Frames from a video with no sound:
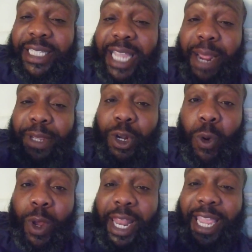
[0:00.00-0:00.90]
time to get
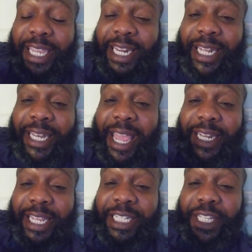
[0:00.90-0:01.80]
online, get in line,
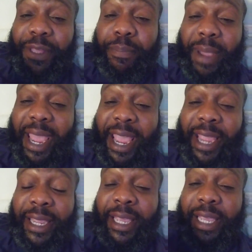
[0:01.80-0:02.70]
and get to the bag.